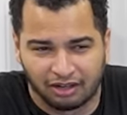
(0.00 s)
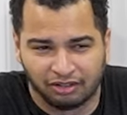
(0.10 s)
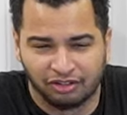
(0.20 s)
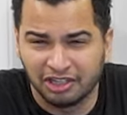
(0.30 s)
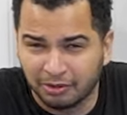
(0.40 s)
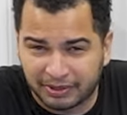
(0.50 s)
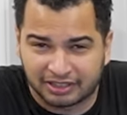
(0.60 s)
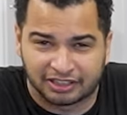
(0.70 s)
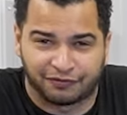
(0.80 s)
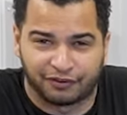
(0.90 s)
a little
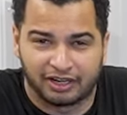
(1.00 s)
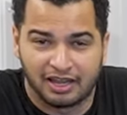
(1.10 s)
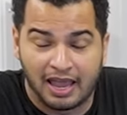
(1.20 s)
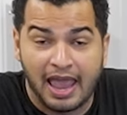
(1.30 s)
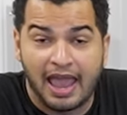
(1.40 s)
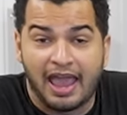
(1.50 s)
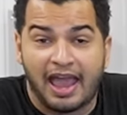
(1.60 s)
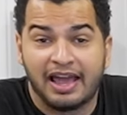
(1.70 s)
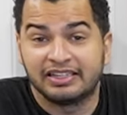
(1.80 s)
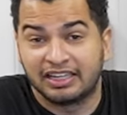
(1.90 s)
bit different
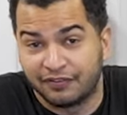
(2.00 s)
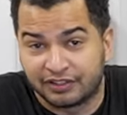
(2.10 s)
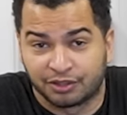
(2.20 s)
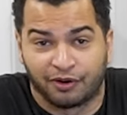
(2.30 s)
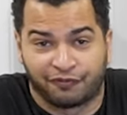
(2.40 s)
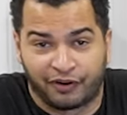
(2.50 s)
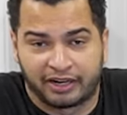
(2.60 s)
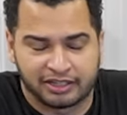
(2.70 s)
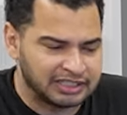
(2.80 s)
and give it to a friend.